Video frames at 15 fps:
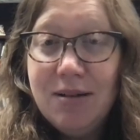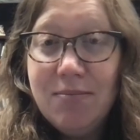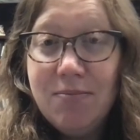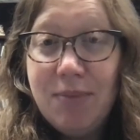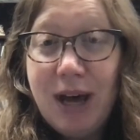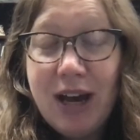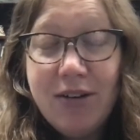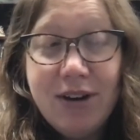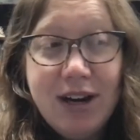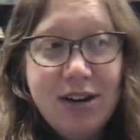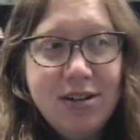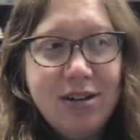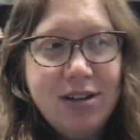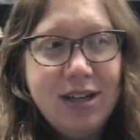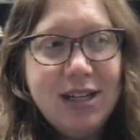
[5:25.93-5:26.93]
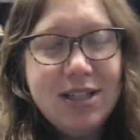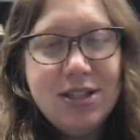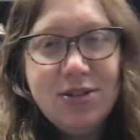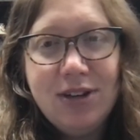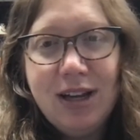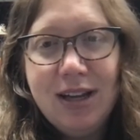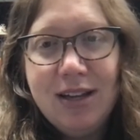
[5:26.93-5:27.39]
background or
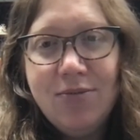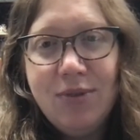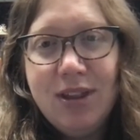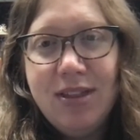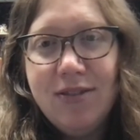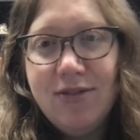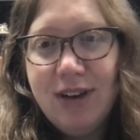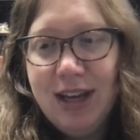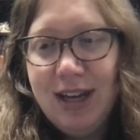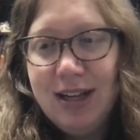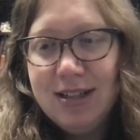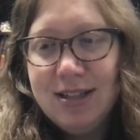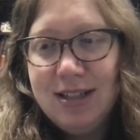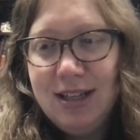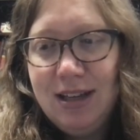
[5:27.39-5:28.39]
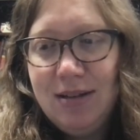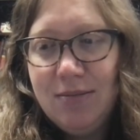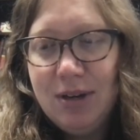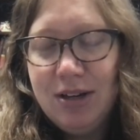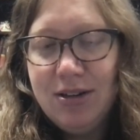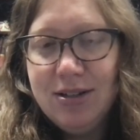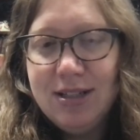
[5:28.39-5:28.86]
history with the finance team
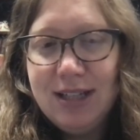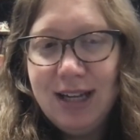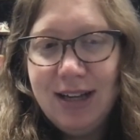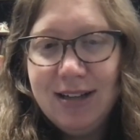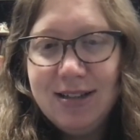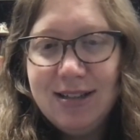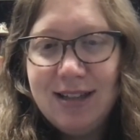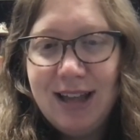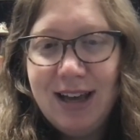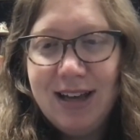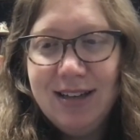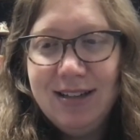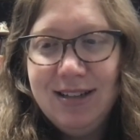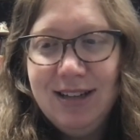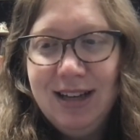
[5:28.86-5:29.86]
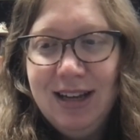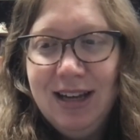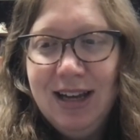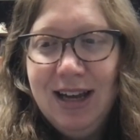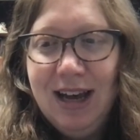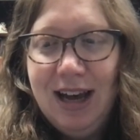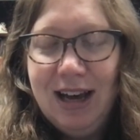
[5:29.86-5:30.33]
understands that
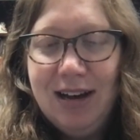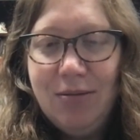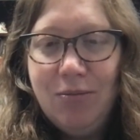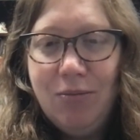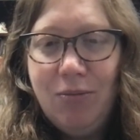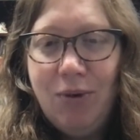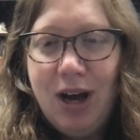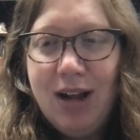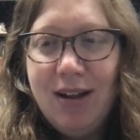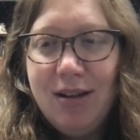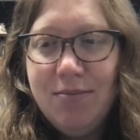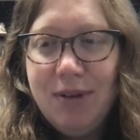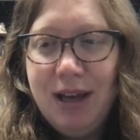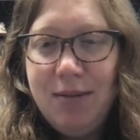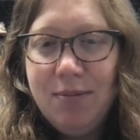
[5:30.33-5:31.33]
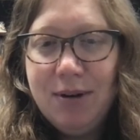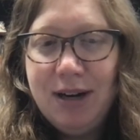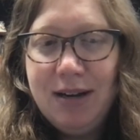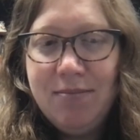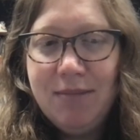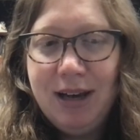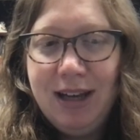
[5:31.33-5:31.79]
while on paper
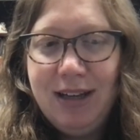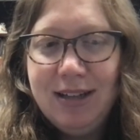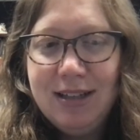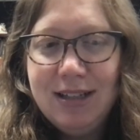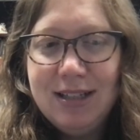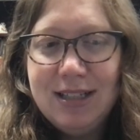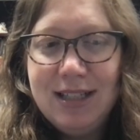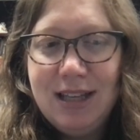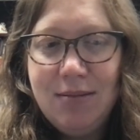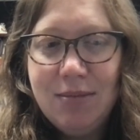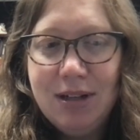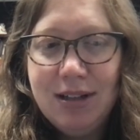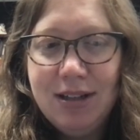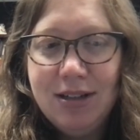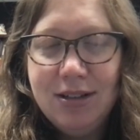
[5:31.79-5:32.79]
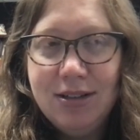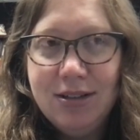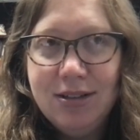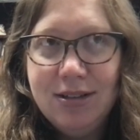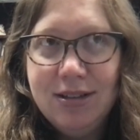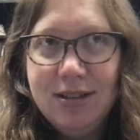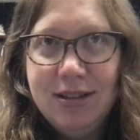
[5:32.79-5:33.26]
it might seem a little